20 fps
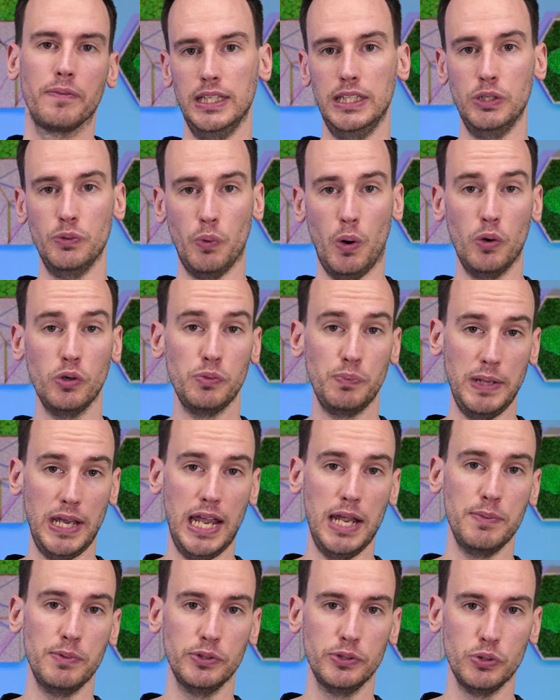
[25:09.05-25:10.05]
You won't be
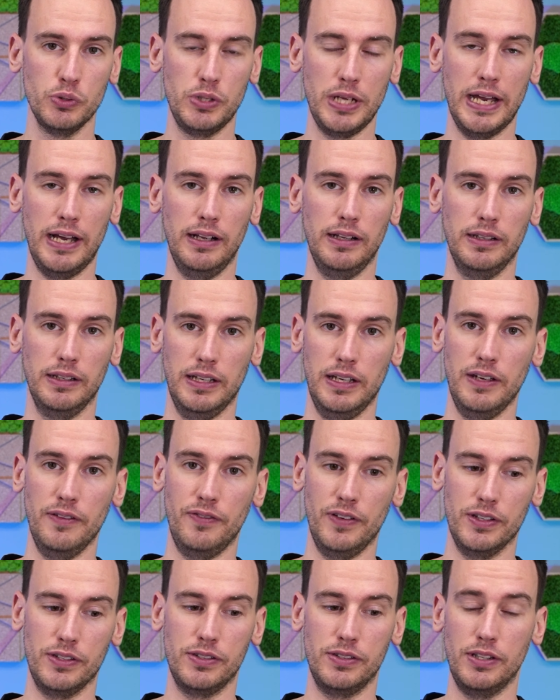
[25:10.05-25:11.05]
able to tell
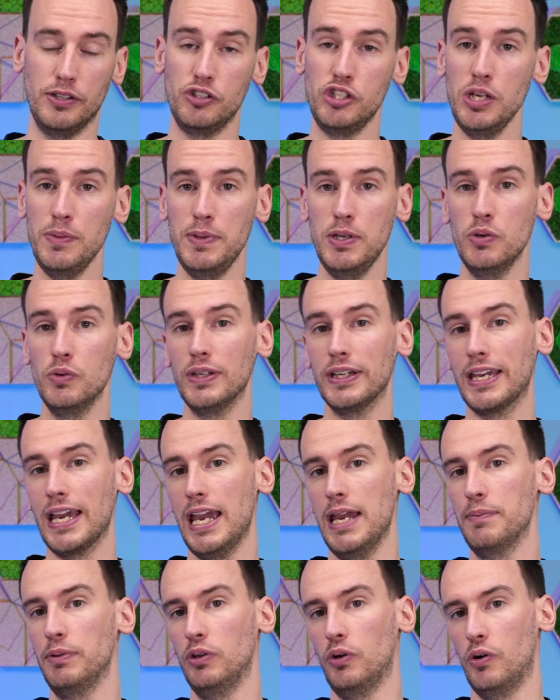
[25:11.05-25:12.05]
if it's the GPU, the
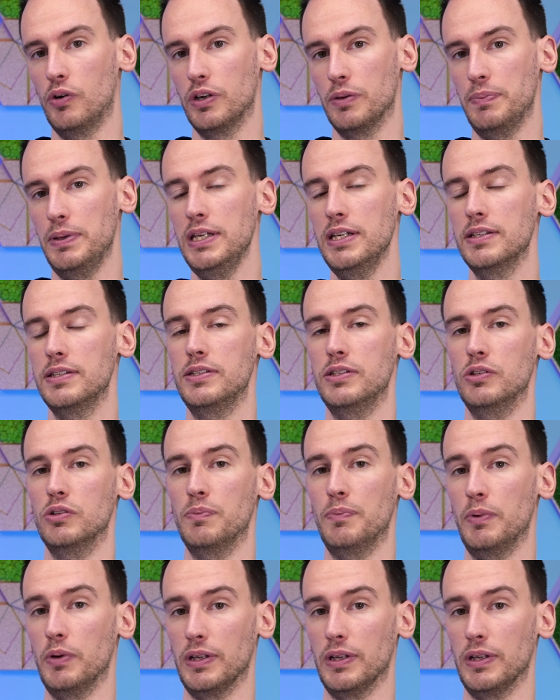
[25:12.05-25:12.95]
cable or the PSU,